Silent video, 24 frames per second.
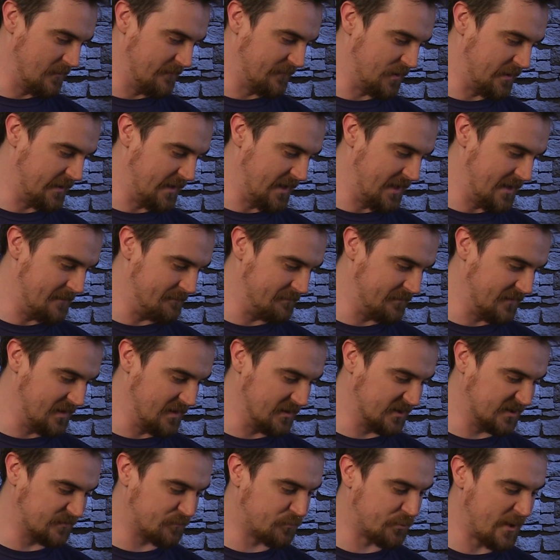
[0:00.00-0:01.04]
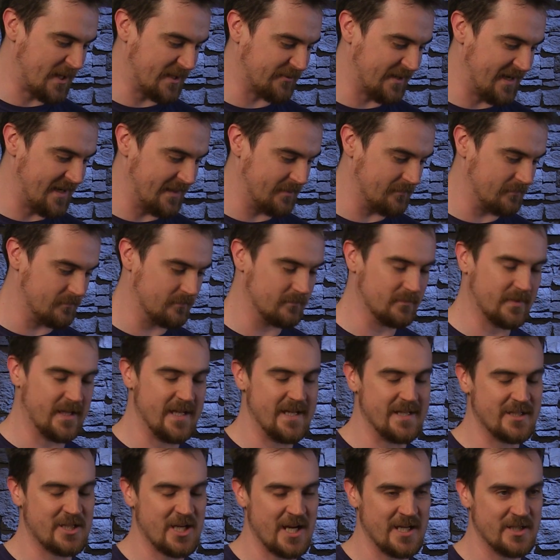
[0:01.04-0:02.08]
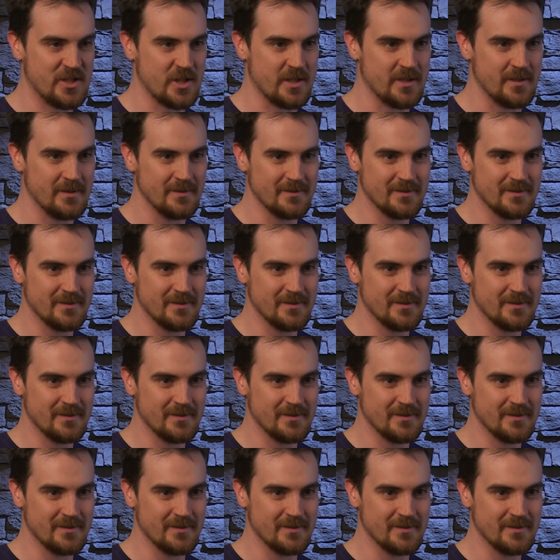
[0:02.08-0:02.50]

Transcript: We've got Spragrat Gear Changer.